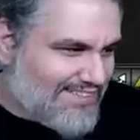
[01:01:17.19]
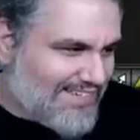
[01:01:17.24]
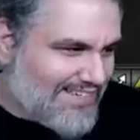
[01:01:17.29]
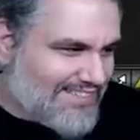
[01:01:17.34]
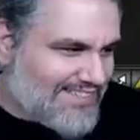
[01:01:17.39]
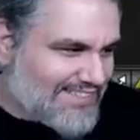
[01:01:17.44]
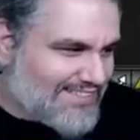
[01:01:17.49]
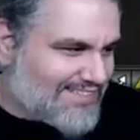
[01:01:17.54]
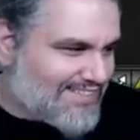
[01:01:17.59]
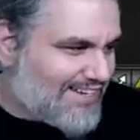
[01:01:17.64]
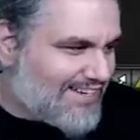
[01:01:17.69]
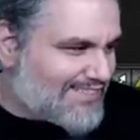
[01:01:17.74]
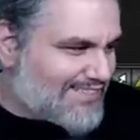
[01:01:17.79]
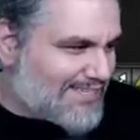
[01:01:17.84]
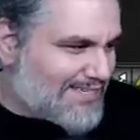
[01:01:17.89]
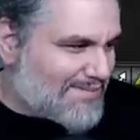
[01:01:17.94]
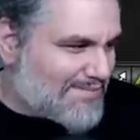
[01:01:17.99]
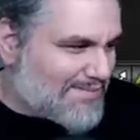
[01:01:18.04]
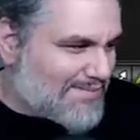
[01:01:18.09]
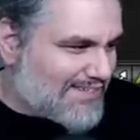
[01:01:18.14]
It's
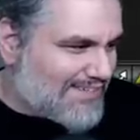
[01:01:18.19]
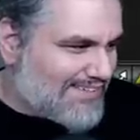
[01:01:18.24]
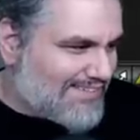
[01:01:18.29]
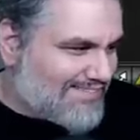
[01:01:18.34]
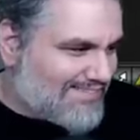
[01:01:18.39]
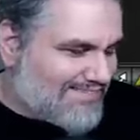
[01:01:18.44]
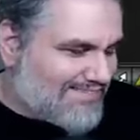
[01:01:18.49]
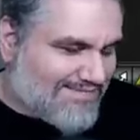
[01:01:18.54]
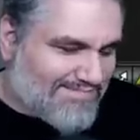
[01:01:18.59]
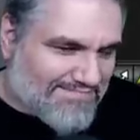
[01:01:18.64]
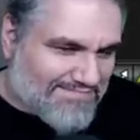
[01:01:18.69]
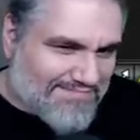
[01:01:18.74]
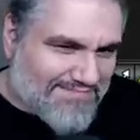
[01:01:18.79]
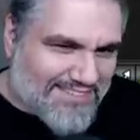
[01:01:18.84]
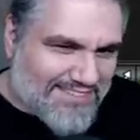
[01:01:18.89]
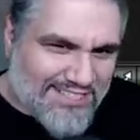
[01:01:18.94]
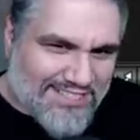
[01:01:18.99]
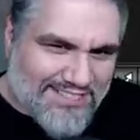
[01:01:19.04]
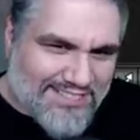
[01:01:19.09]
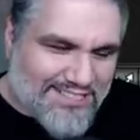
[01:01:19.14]
exhausting, but
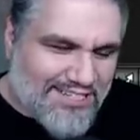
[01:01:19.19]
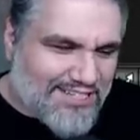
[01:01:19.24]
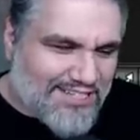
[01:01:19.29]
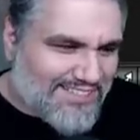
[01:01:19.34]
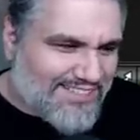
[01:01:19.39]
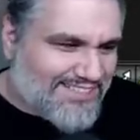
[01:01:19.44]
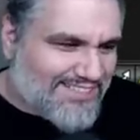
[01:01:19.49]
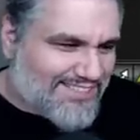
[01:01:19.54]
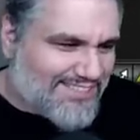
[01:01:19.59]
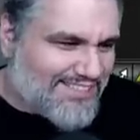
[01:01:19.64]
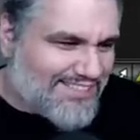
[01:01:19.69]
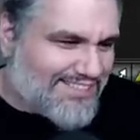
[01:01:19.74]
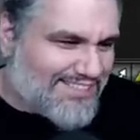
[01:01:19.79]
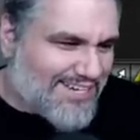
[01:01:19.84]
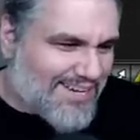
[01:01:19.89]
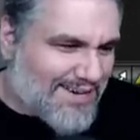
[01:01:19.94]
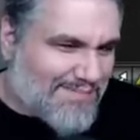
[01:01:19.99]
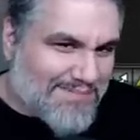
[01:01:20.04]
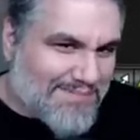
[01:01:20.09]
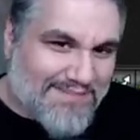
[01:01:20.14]
it's, you love it. It's good
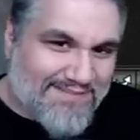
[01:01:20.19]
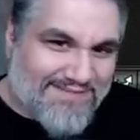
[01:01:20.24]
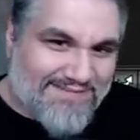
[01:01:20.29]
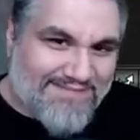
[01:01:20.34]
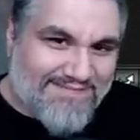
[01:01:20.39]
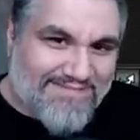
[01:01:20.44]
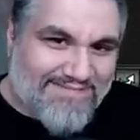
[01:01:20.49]
times.